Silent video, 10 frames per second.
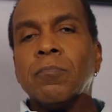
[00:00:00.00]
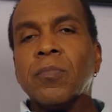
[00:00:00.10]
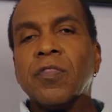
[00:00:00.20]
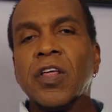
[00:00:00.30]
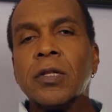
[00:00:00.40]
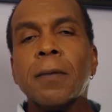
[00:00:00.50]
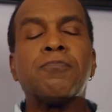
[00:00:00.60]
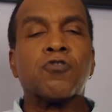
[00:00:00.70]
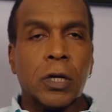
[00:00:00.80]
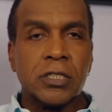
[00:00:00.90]
the
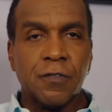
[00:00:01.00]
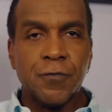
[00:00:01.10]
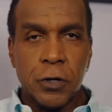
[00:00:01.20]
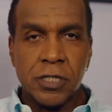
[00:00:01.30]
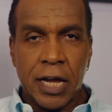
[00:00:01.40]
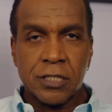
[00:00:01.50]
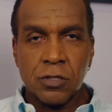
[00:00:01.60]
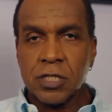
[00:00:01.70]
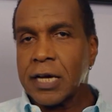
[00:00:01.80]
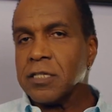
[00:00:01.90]
lip trill is the first
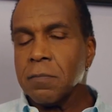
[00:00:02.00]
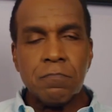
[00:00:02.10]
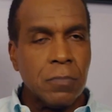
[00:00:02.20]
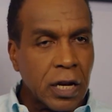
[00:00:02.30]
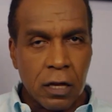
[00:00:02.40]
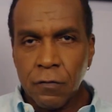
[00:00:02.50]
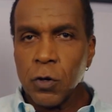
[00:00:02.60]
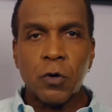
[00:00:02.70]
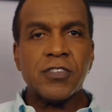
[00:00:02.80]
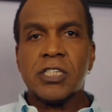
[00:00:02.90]
exercise that many of
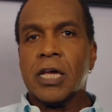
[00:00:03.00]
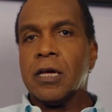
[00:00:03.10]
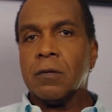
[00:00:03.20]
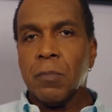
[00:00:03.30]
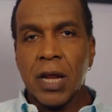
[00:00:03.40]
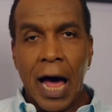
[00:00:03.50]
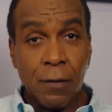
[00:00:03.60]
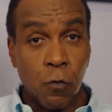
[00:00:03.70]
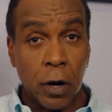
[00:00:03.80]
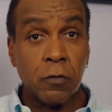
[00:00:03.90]
you have seen.
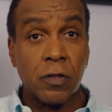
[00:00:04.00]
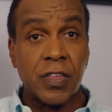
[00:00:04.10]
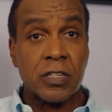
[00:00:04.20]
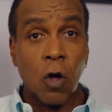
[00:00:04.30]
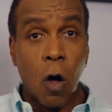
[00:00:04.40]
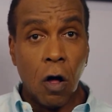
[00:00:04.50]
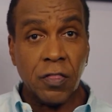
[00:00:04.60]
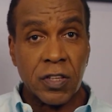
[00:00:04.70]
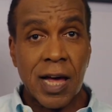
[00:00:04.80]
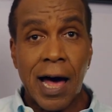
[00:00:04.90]
I work with this all
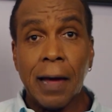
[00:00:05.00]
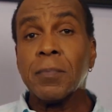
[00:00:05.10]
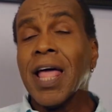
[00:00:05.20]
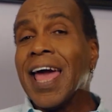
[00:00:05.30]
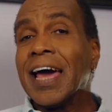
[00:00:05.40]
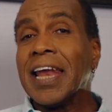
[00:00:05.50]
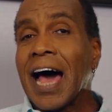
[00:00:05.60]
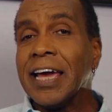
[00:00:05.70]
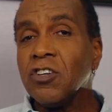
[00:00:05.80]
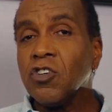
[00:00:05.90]
the time, and
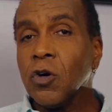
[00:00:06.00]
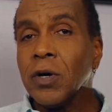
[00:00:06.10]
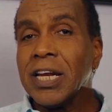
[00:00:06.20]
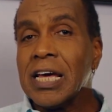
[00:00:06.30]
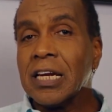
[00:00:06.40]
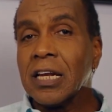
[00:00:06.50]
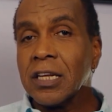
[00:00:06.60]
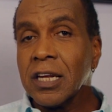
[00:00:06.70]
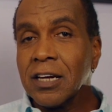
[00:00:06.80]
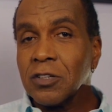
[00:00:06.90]
I do it in a
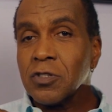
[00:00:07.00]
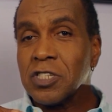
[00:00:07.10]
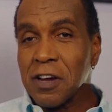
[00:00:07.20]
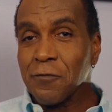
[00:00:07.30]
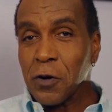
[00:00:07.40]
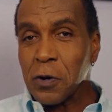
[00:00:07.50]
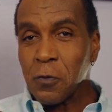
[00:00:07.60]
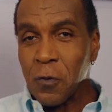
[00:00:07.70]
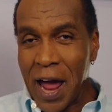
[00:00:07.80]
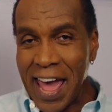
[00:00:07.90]
little different
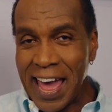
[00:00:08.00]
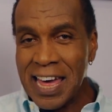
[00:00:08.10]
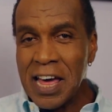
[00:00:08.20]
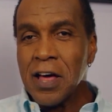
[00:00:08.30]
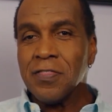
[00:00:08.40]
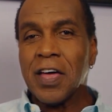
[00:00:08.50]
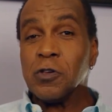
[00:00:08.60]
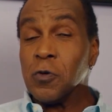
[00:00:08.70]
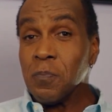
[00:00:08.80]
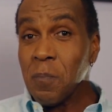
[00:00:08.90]
way
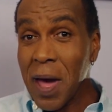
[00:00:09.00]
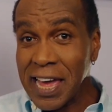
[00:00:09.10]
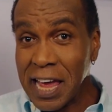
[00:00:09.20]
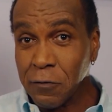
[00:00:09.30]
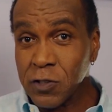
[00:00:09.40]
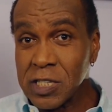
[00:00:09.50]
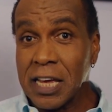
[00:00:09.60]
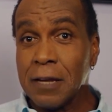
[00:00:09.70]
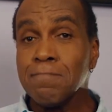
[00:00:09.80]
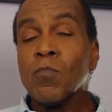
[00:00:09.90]
than you may have
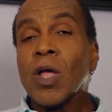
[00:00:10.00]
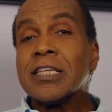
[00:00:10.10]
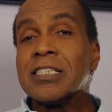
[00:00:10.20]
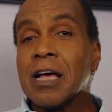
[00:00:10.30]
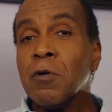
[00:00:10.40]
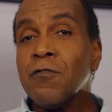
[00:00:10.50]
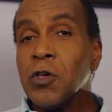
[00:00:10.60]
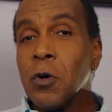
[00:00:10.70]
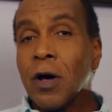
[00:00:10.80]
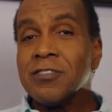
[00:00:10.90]
seen. Some of
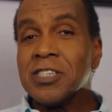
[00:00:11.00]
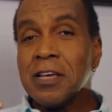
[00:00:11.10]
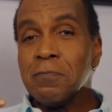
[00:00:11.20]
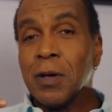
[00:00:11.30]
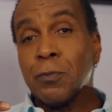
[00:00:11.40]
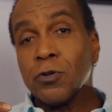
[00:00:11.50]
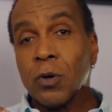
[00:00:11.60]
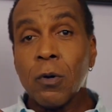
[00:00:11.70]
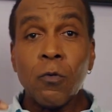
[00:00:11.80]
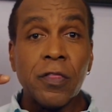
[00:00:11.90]
you have seen people
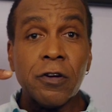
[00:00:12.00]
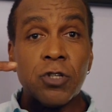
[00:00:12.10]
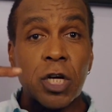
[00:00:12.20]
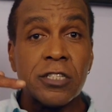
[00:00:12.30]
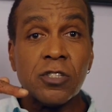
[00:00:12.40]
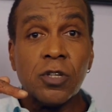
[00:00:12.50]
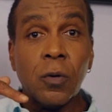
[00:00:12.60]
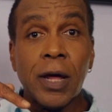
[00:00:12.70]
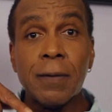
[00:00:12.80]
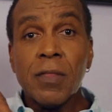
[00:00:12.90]
do it where they're just
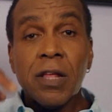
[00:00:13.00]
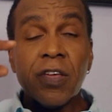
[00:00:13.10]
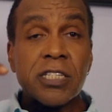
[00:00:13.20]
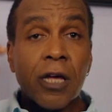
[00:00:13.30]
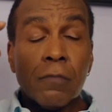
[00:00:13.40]
doing this,